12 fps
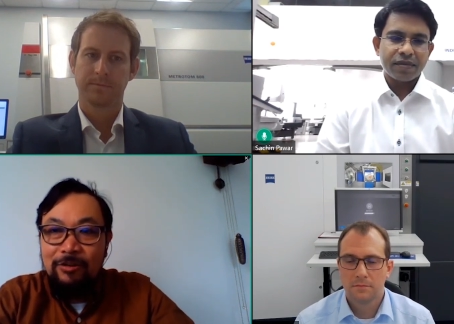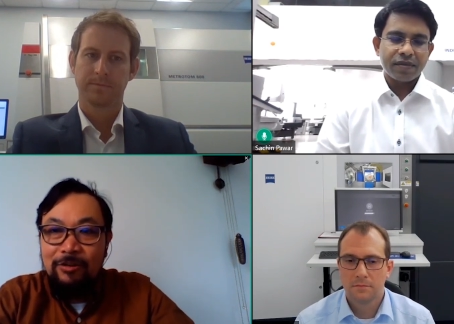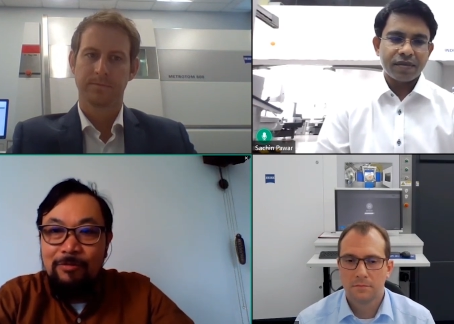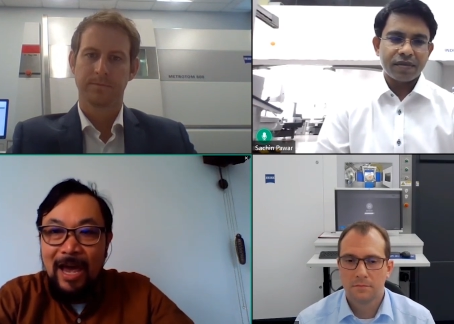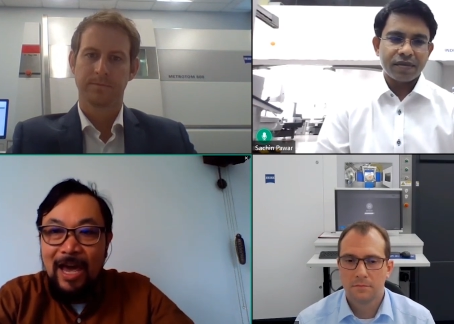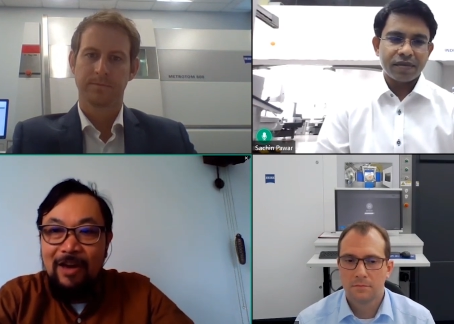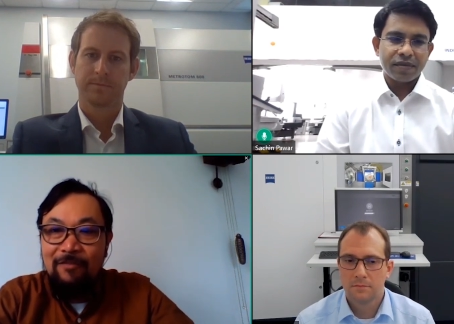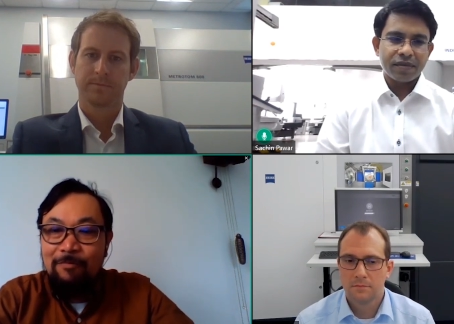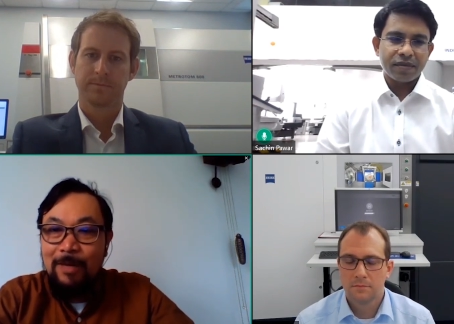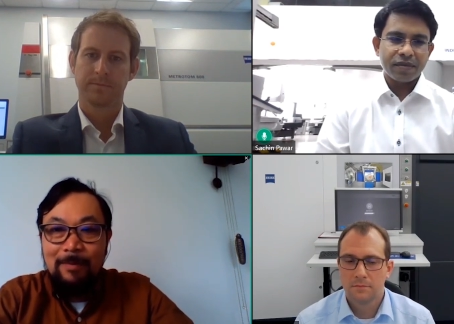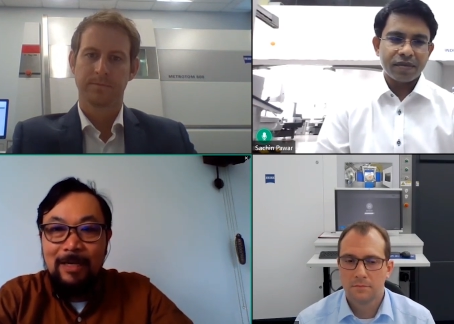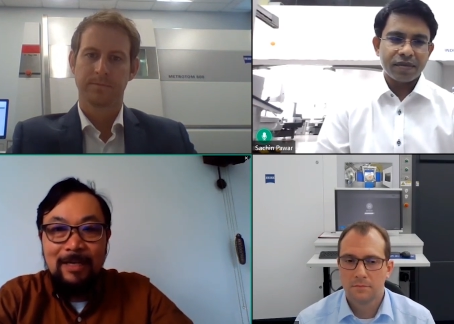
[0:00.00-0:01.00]
Speaker 1: do you
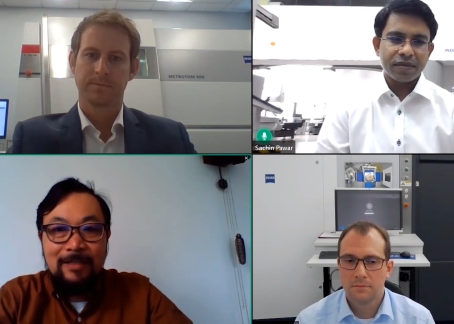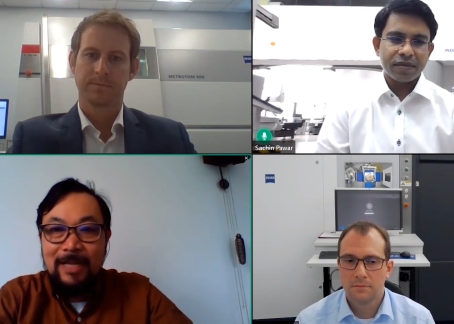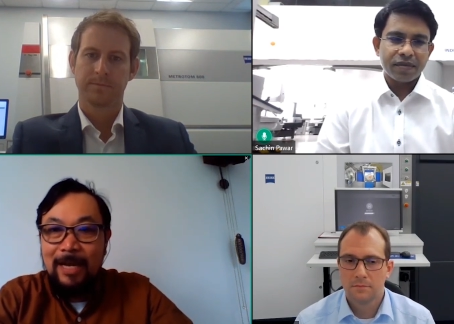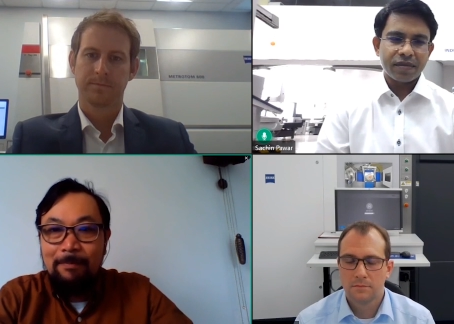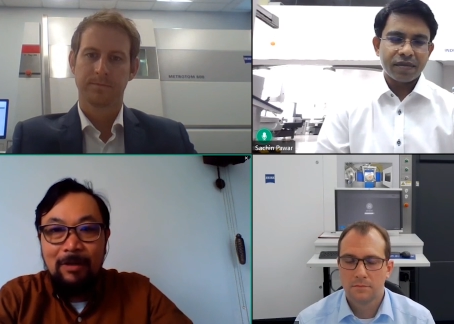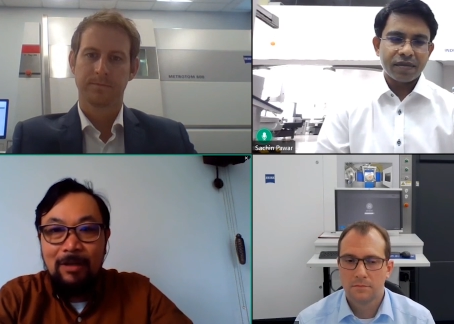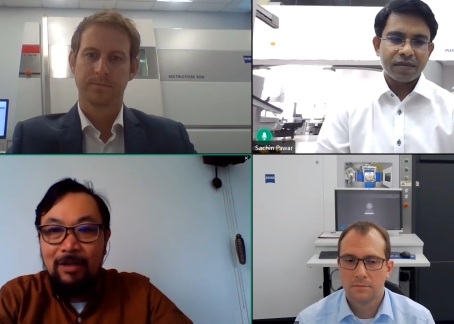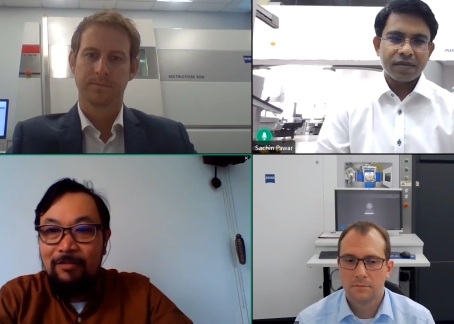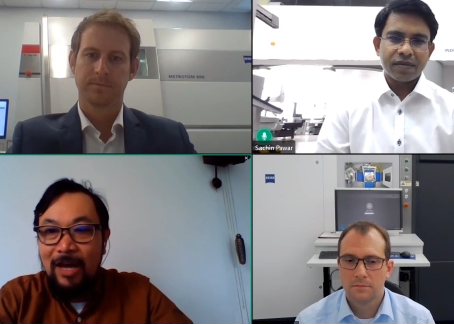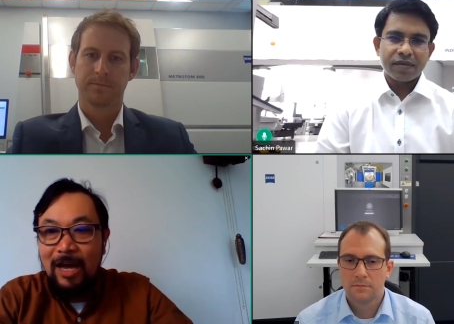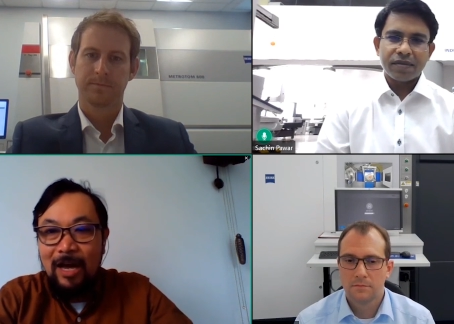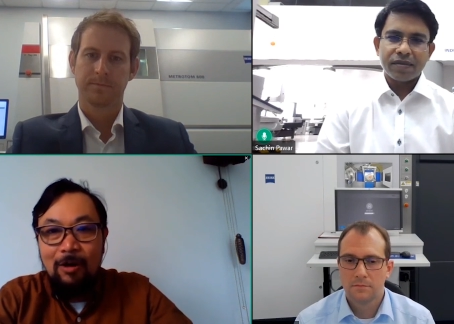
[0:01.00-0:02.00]
have maybe an
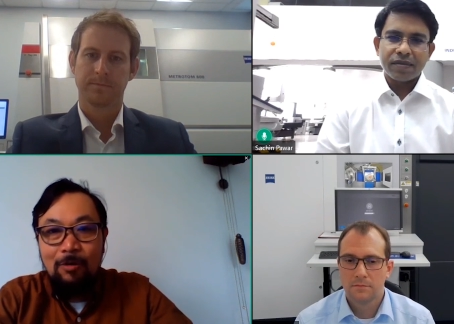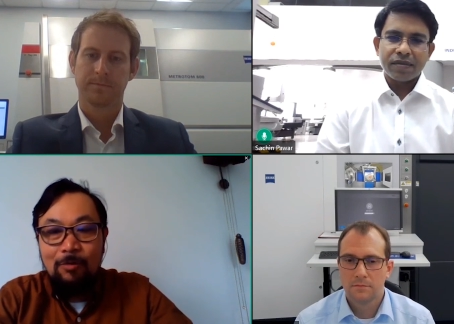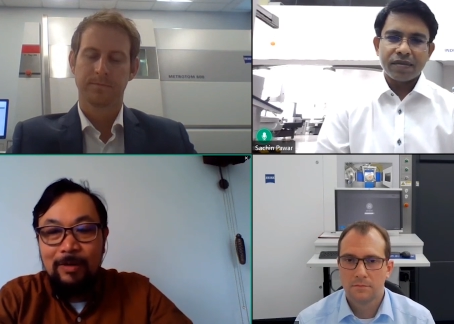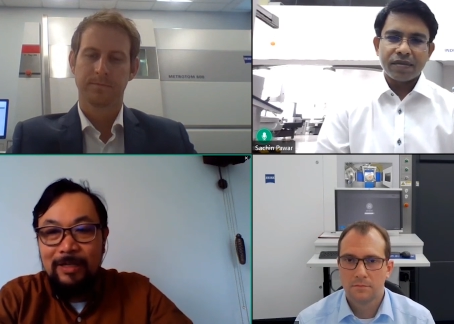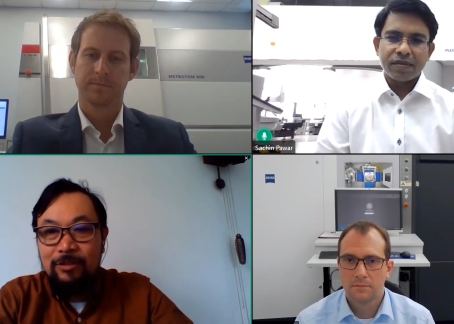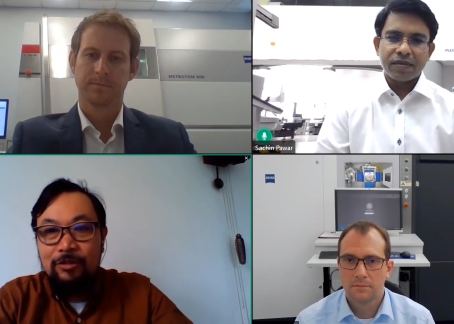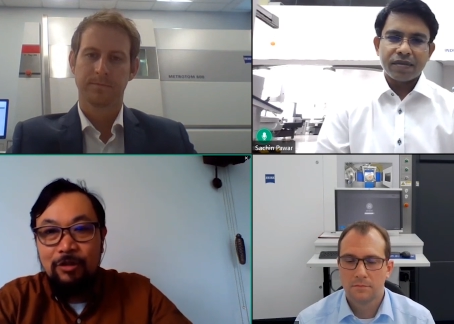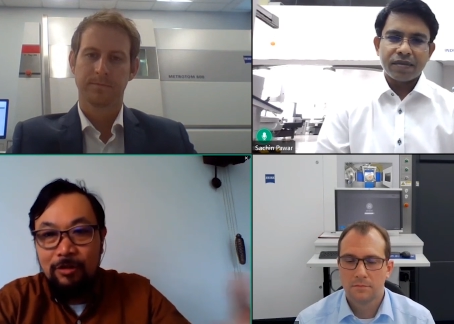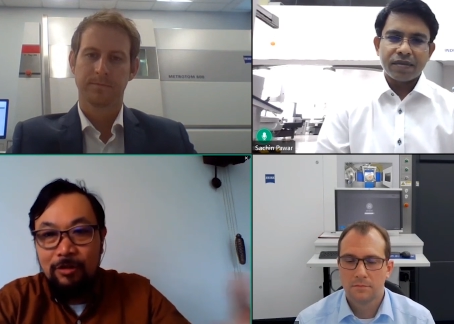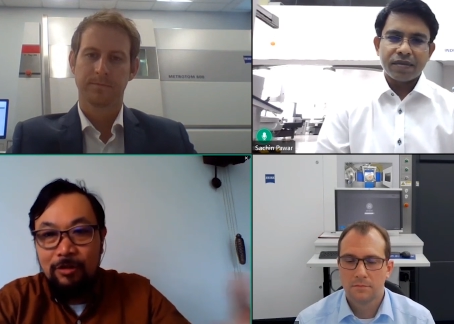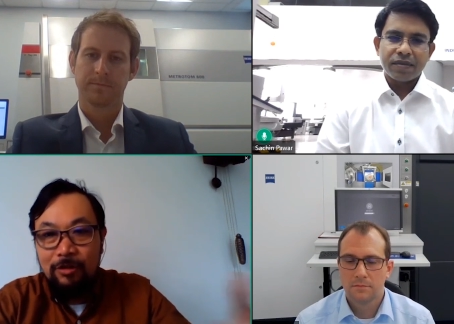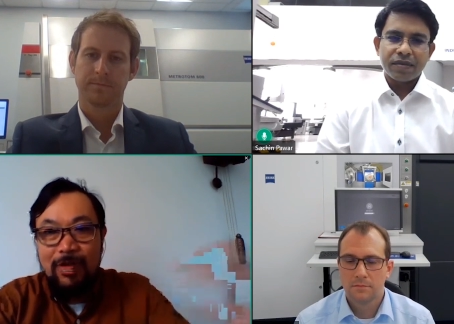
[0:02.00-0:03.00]
example of how we
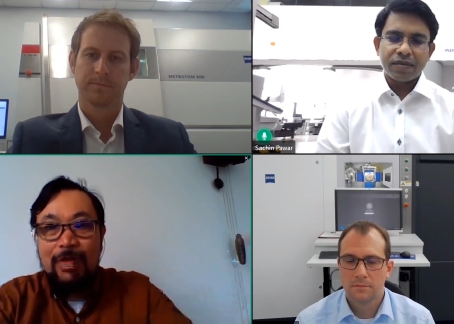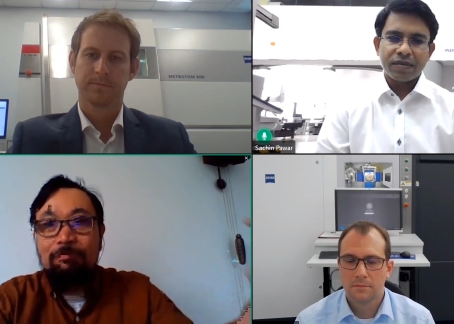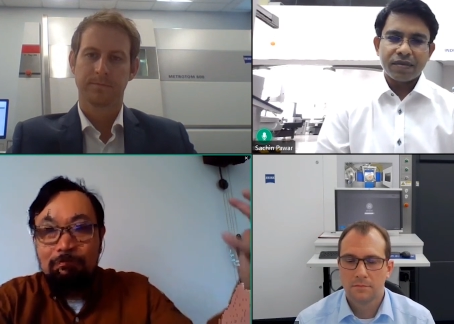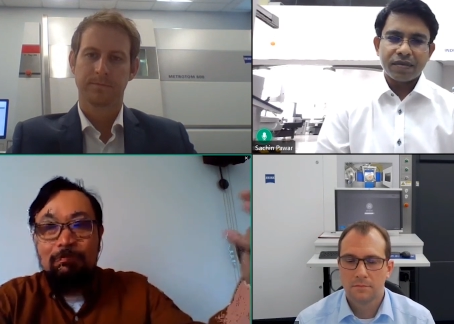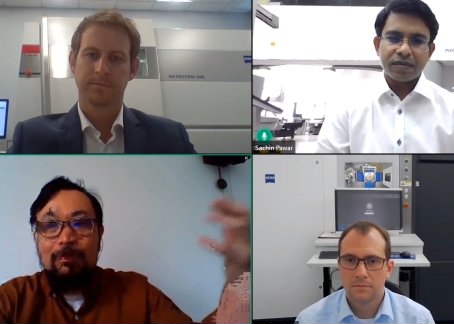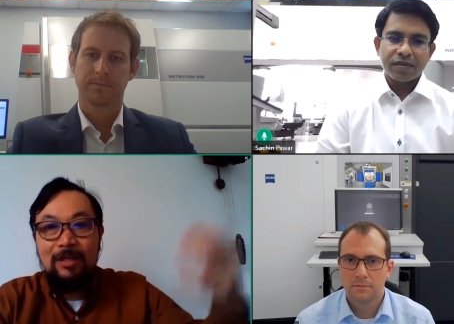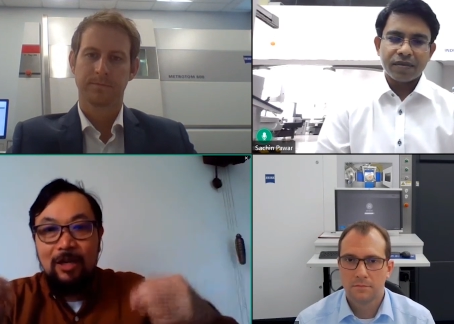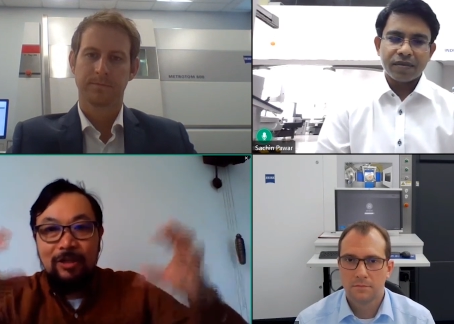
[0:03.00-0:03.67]
took that